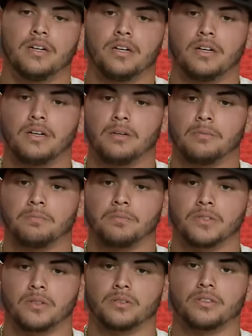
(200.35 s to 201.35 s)

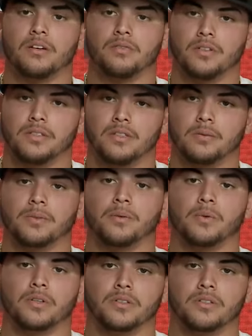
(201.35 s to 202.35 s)
So it's definitely
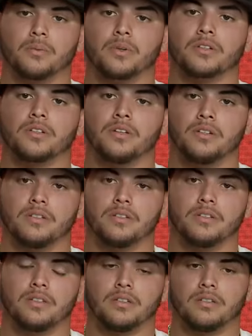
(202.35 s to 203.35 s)
something we're going to work on
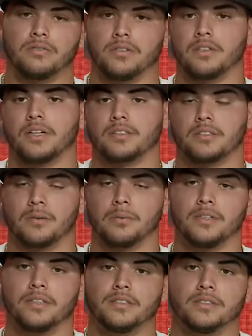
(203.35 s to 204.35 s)
for the next couple
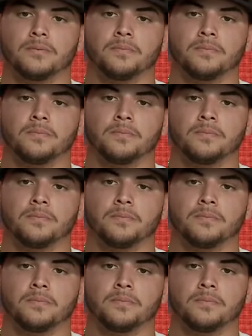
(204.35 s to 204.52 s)
of days.